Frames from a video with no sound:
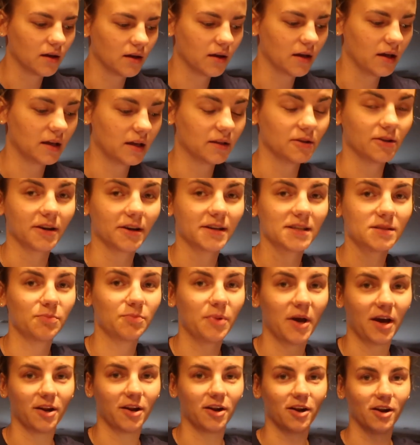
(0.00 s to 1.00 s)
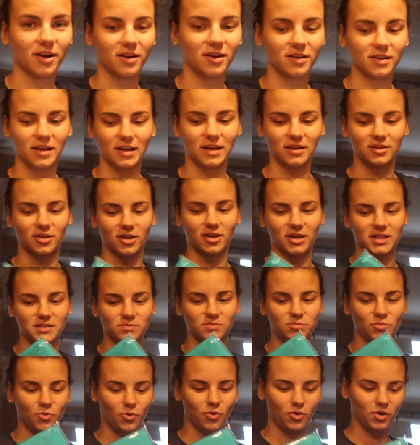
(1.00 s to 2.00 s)
It looks better. It
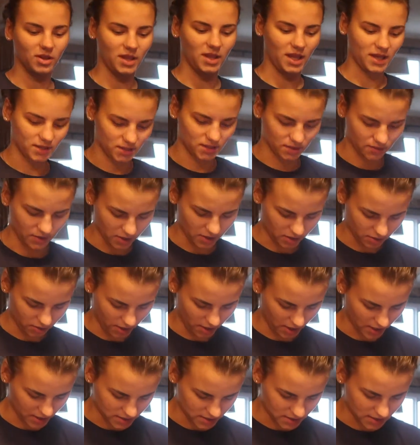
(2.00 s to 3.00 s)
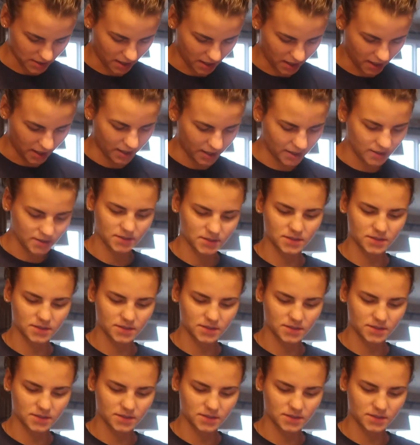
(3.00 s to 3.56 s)
looks more like the correct size,